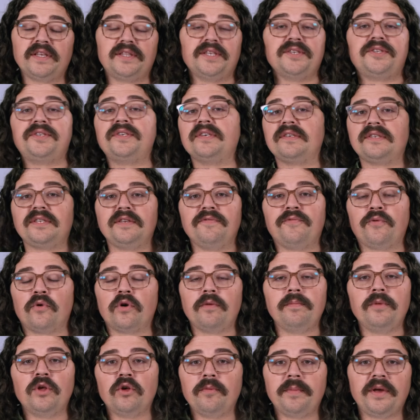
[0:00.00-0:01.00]
like the
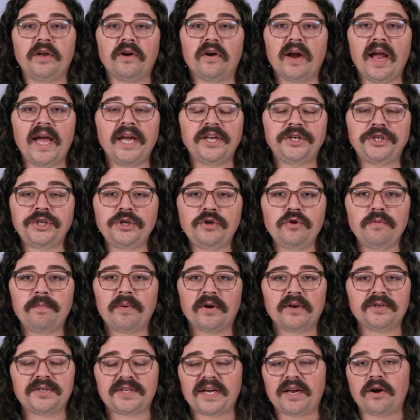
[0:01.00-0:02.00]
64 millimeter HU
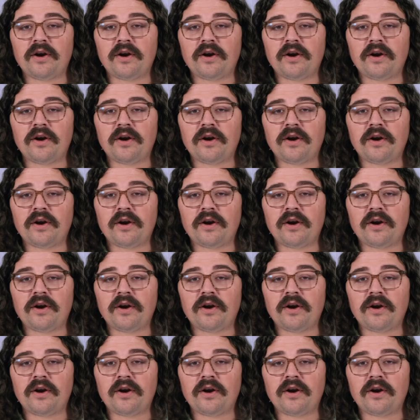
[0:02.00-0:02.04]
burrs